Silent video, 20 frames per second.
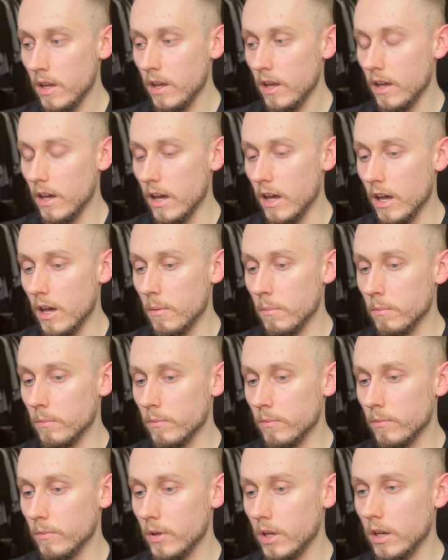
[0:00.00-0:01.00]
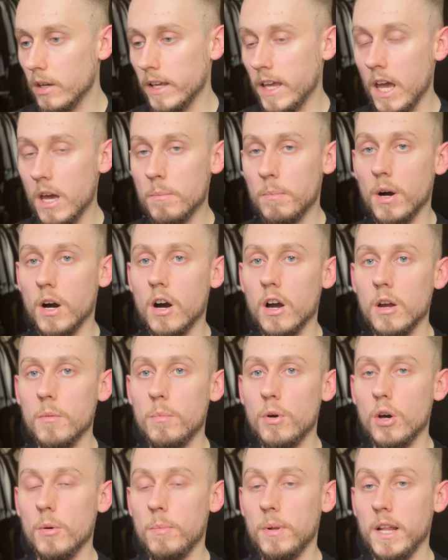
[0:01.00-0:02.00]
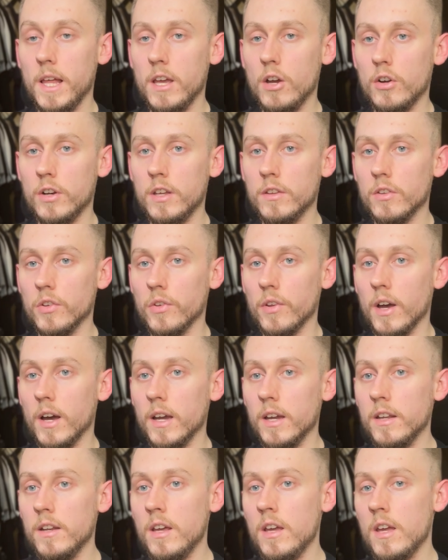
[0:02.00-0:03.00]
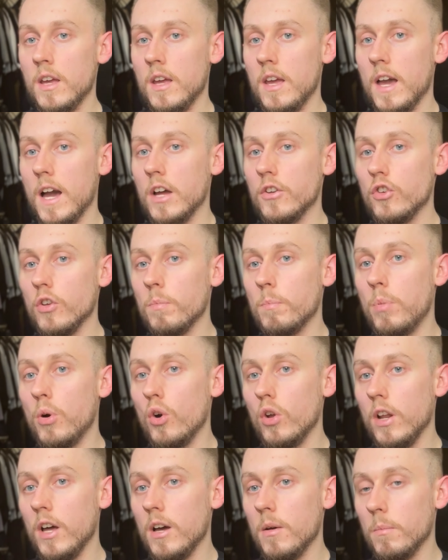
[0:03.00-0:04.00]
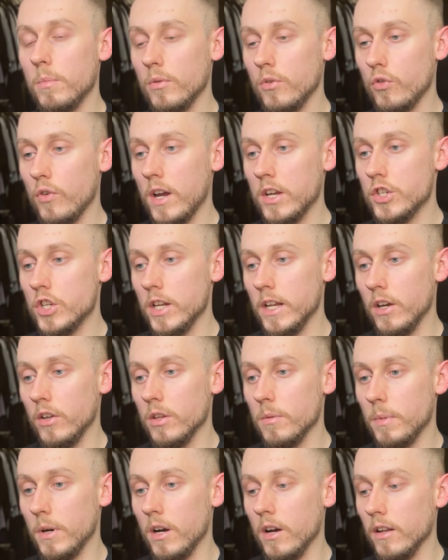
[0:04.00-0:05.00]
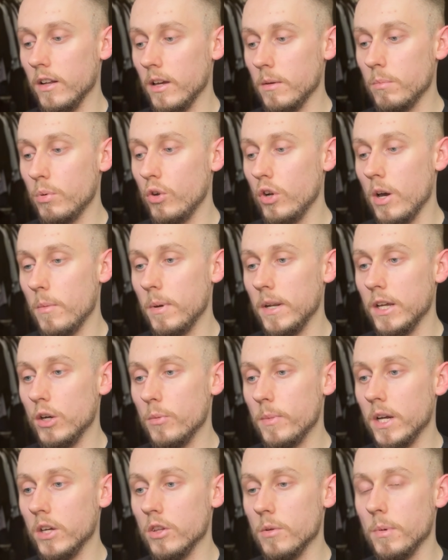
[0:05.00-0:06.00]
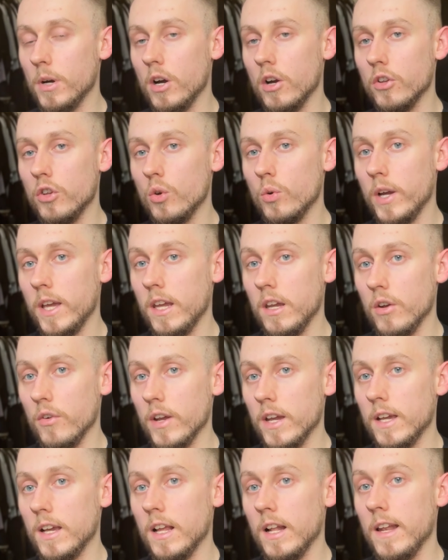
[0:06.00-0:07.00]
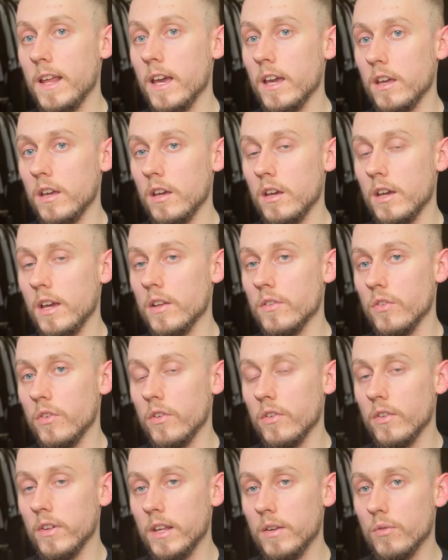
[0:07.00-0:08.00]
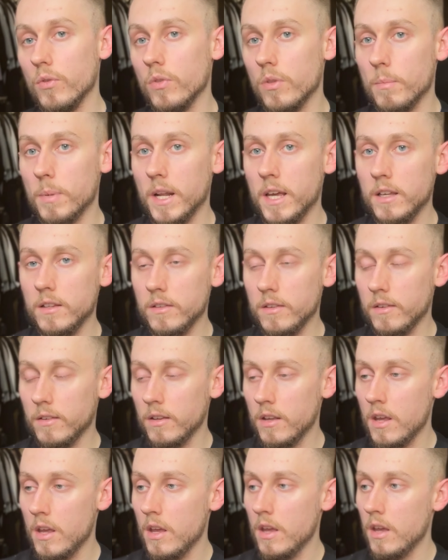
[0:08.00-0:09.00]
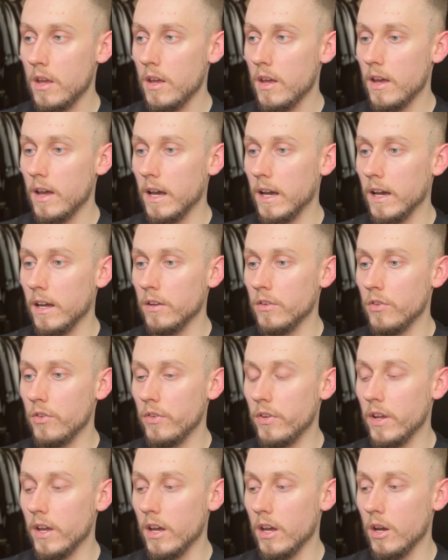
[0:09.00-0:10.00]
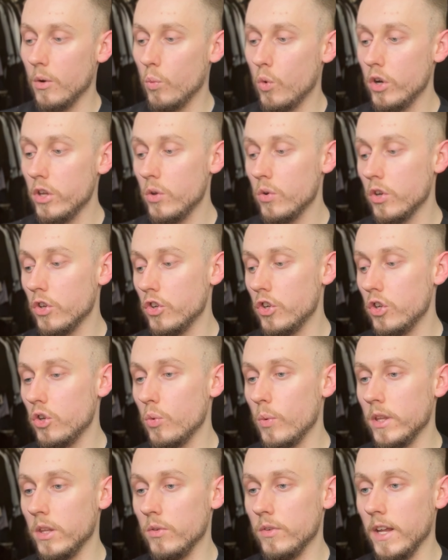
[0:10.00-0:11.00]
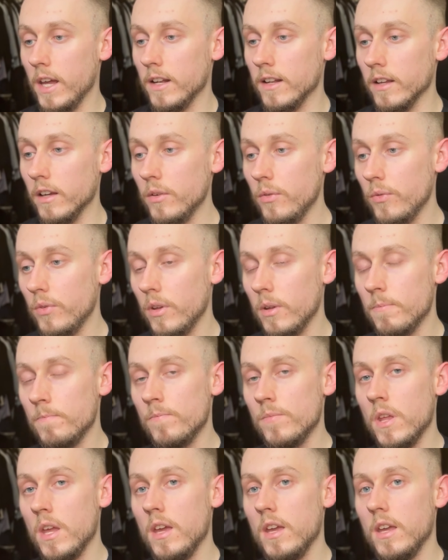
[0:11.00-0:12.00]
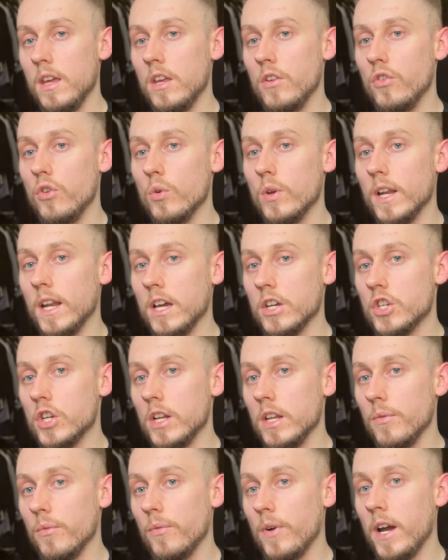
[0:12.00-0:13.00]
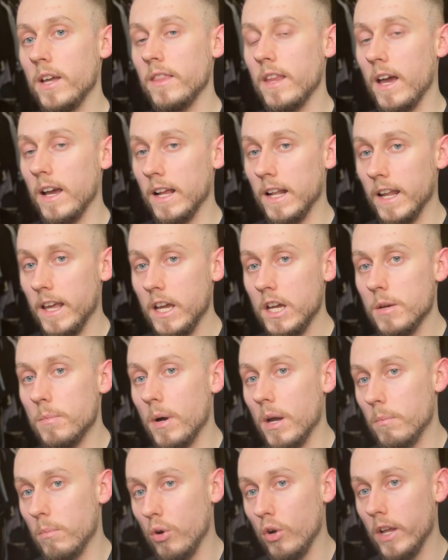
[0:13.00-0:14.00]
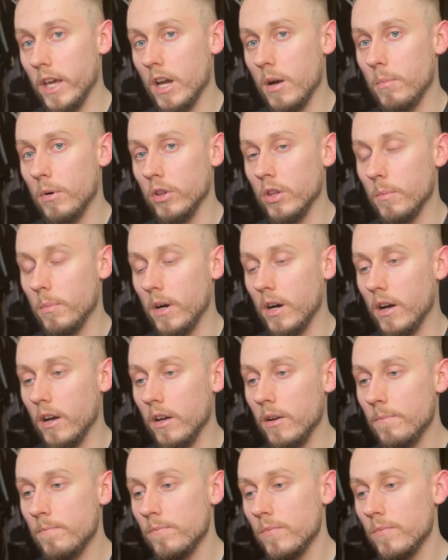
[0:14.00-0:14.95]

get a bar, put a plate on either side, and just pull up gradually on the bar, like pull up a little bit on the bar, and you'll hear it click against the sleeve of the plates. And what you can do when you deadlift is you can actually find that click by pulling up on the bar.